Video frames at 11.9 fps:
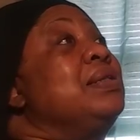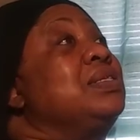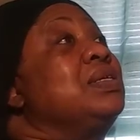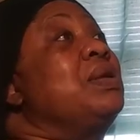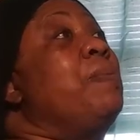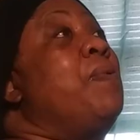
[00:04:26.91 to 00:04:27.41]

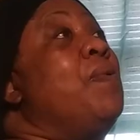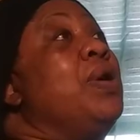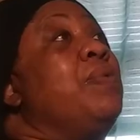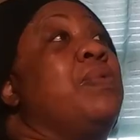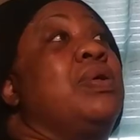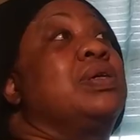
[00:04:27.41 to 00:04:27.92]
to the
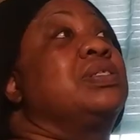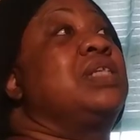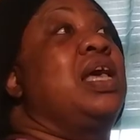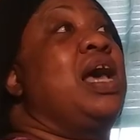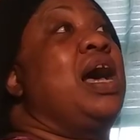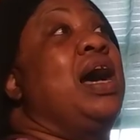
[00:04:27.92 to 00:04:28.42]
point where it's
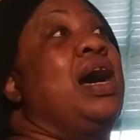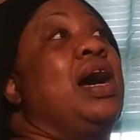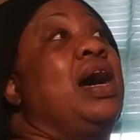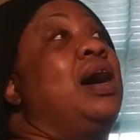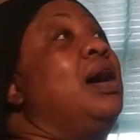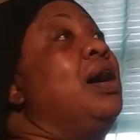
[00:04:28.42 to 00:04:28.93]
that
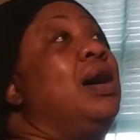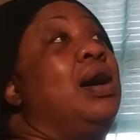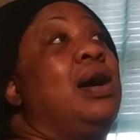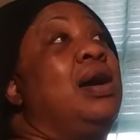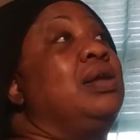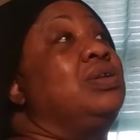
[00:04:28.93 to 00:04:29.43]
I uh
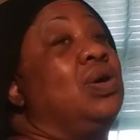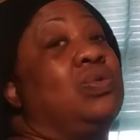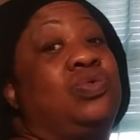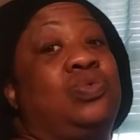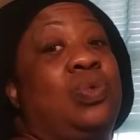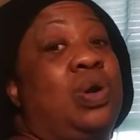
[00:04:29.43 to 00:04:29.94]
uh-uh, uh, do
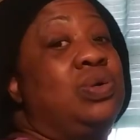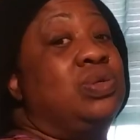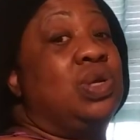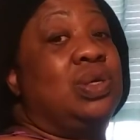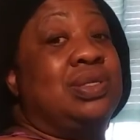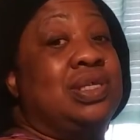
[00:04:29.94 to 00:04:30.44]
not you hurt
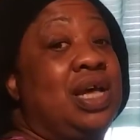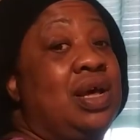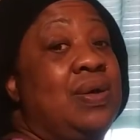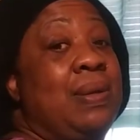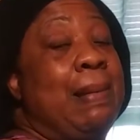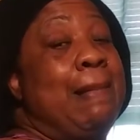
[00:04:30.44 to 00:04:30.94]

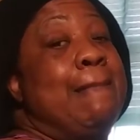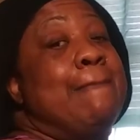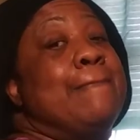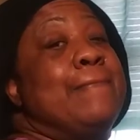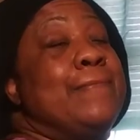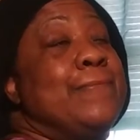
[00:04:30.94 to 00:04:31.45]
yourself.
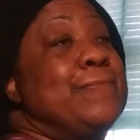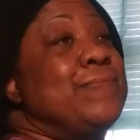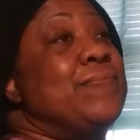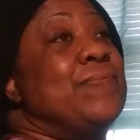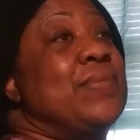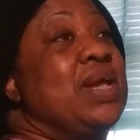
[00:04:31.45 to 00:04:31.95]

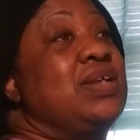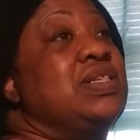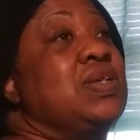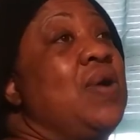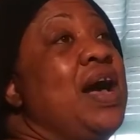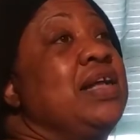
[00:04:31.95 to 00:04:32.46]

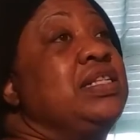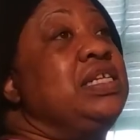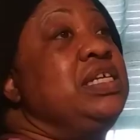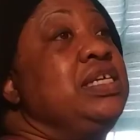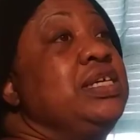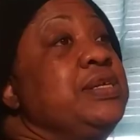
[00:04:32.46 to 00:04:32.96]
So I
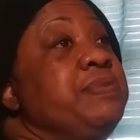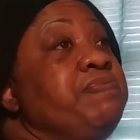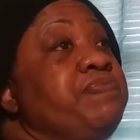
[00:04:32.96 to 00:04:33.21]
did.